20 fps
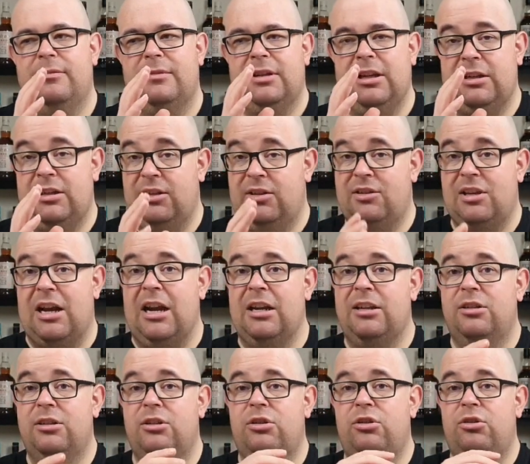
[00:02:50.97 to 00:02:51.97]
they
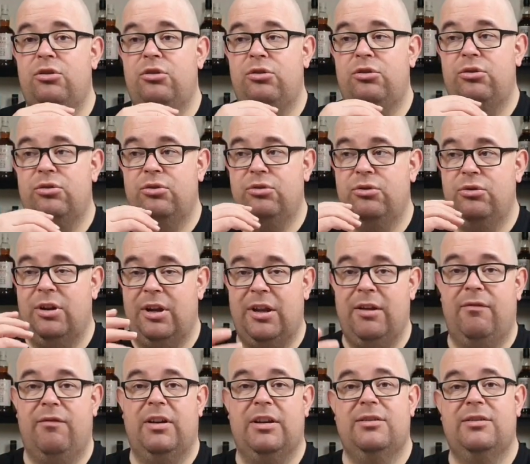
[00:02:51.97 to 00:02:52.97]
decided to
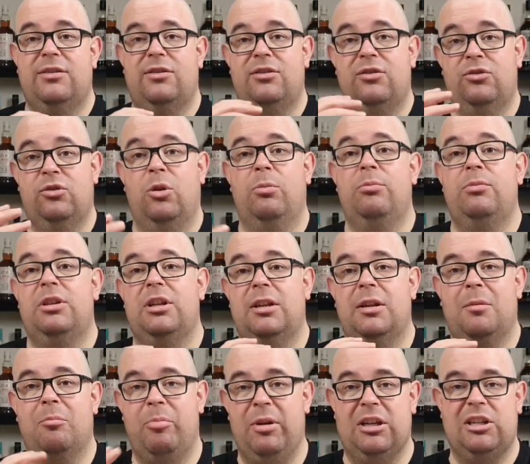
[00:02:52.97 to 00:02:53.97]
give us
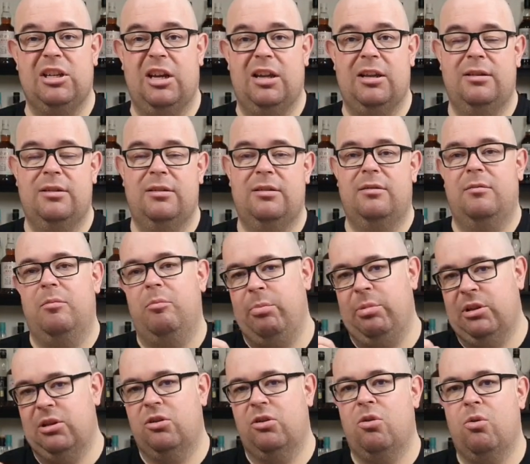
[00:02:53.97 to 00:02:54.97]
something better
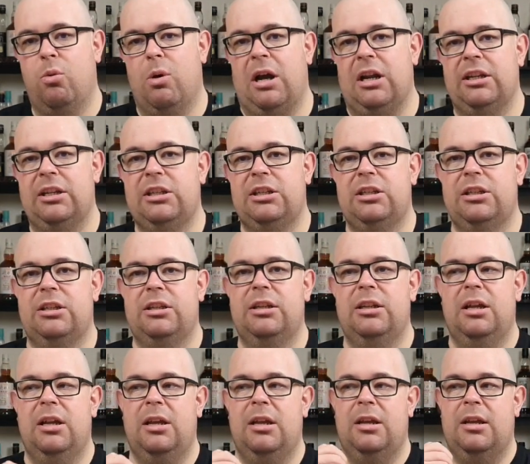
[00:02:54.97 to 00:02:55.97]

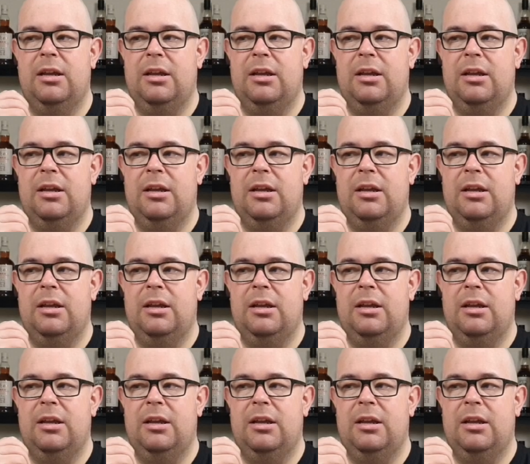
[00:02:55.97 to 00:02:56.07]
quality,